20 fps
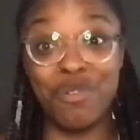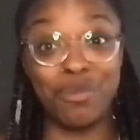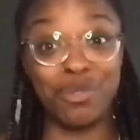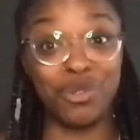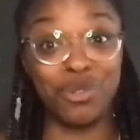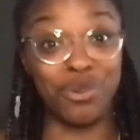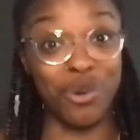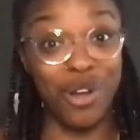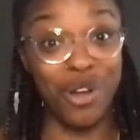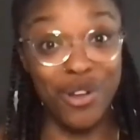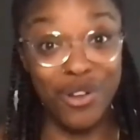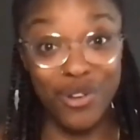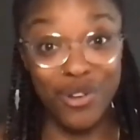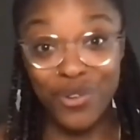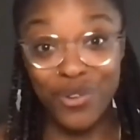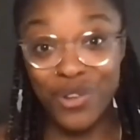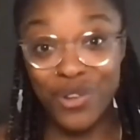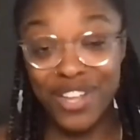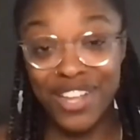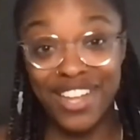
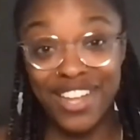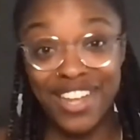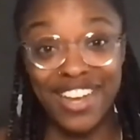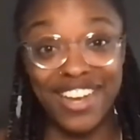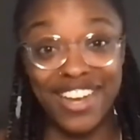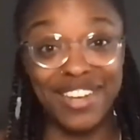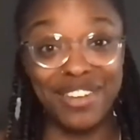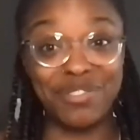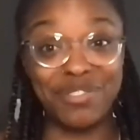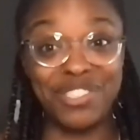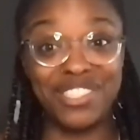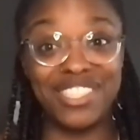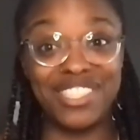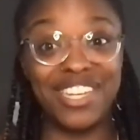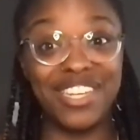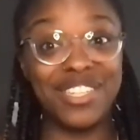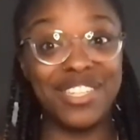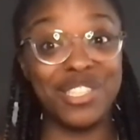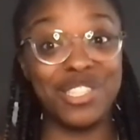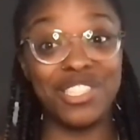grow,
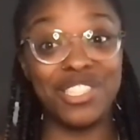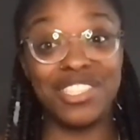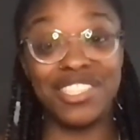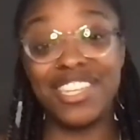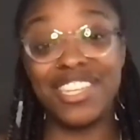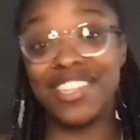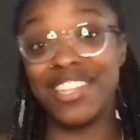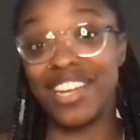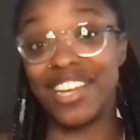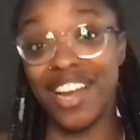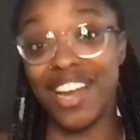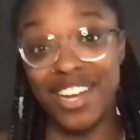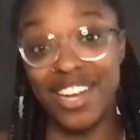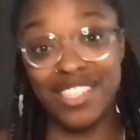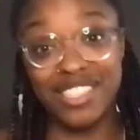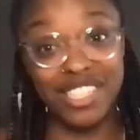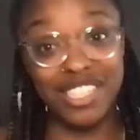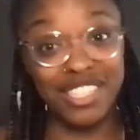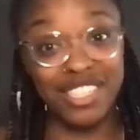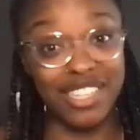seeing the
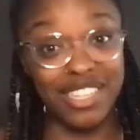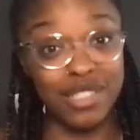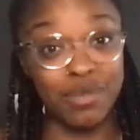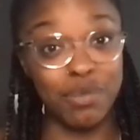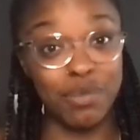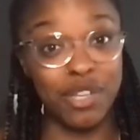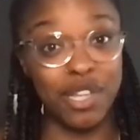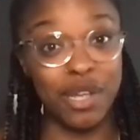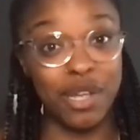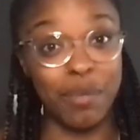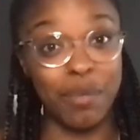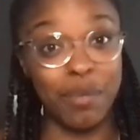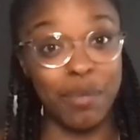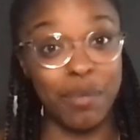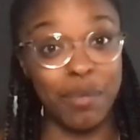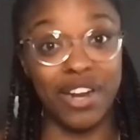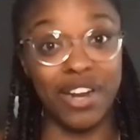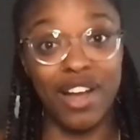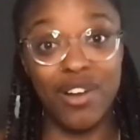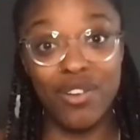content that's being put
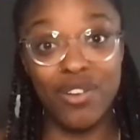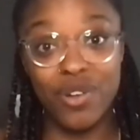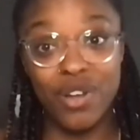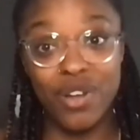out,